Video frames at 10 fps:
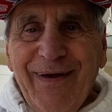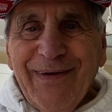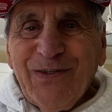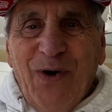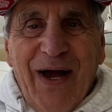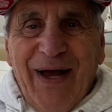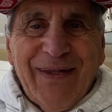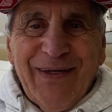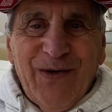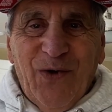So I got
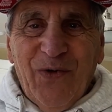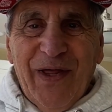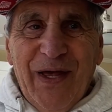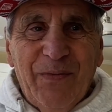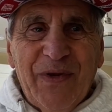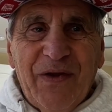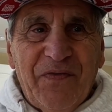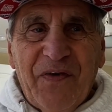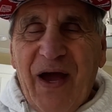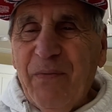to know them and the
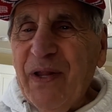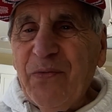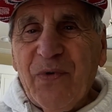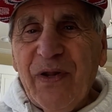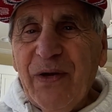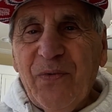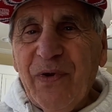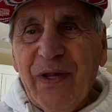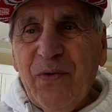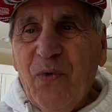family really,
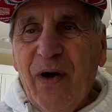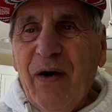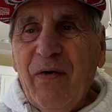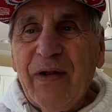really well.